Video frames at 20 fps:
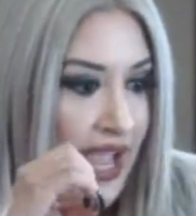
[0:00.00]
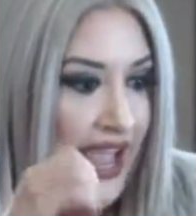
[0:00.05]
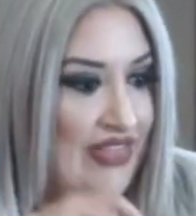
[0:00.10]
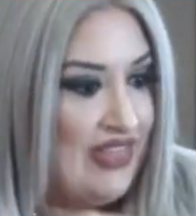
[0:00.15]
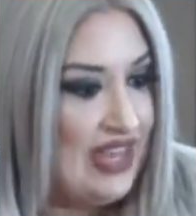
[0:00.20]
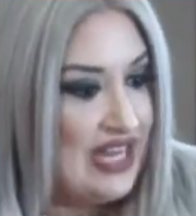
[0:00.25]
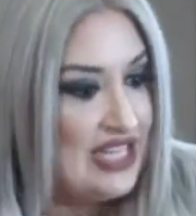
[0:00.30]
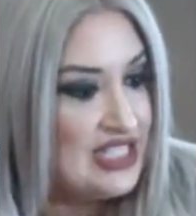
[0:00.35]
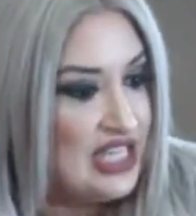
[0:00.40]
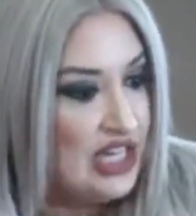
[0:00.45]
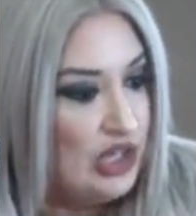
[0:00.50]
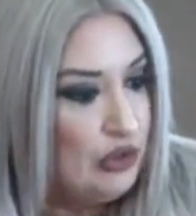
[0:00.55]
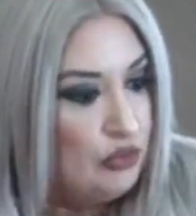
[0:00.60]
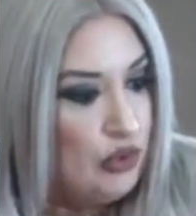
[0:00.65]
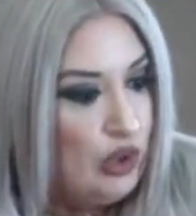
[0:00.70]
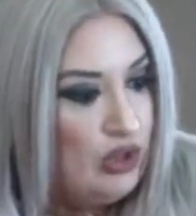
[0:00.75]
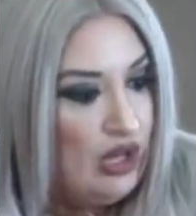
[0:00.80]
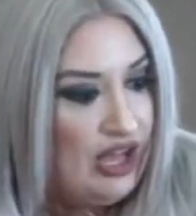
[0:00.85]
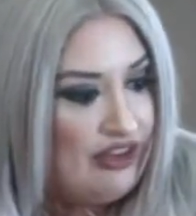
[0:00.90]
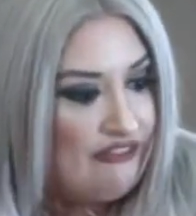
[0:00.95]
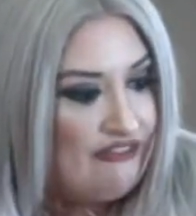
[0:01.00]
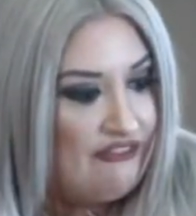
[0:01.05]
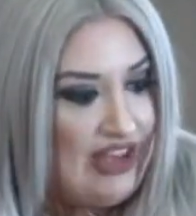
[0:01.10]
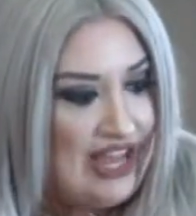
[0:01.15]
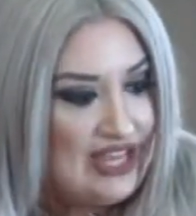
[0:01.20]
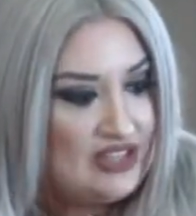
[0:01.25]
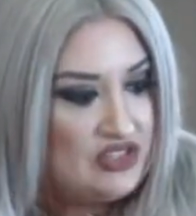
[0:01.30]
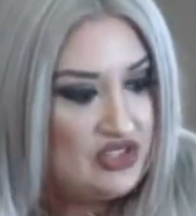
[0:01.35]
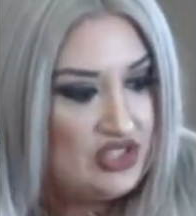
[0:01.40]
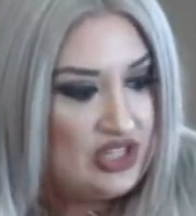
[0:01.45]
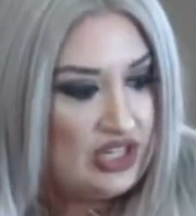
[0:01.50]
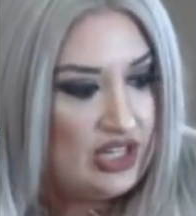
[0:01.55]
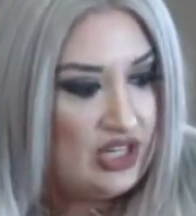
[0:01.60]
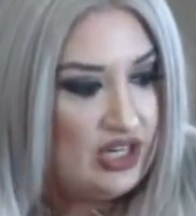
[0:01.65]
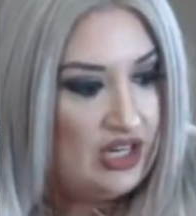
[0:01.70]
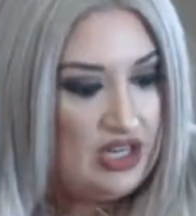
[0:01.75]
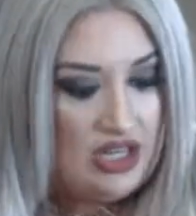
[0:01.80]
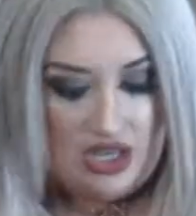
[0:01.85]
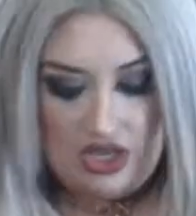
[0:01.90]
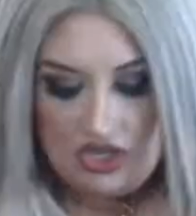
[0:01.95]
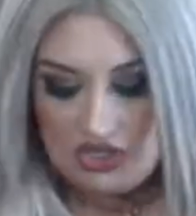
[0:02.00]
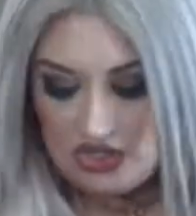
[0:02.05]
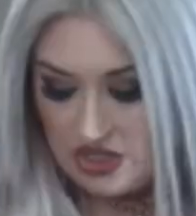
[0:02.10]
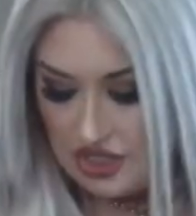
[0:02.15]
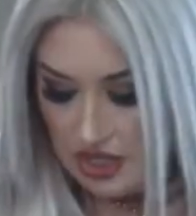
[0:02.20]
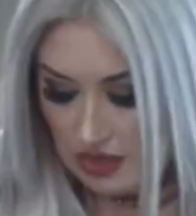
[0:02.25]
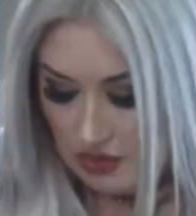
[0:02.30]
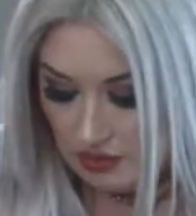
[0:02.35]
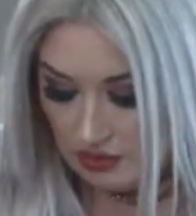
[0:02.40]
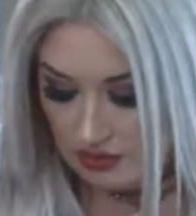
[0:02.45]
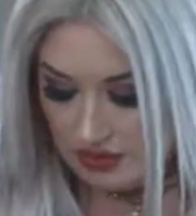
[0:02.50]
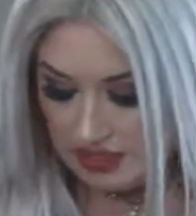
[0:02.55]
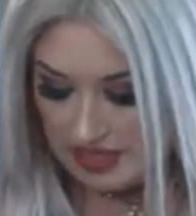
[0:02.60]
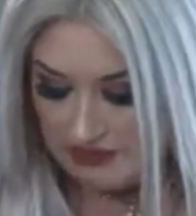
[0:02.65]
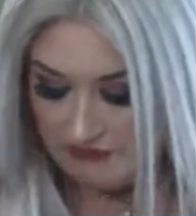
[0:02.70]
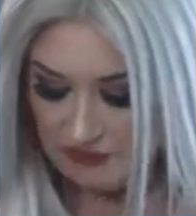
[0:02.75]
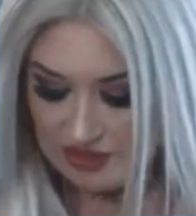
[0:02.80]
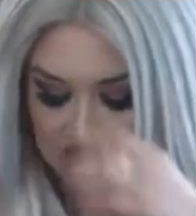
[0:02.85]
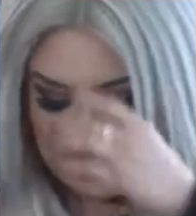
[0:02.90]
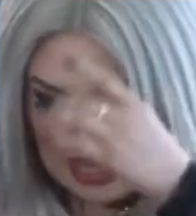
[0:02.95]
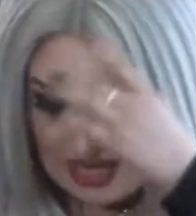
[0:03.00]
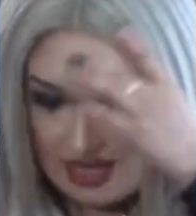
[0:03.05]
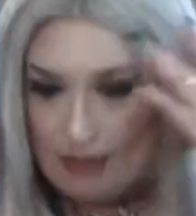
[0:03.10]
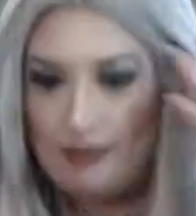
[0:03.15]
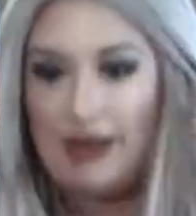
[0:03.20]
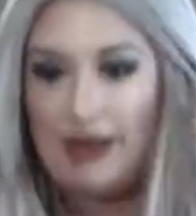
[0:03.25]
and then it's gonna roll off faster. So if we think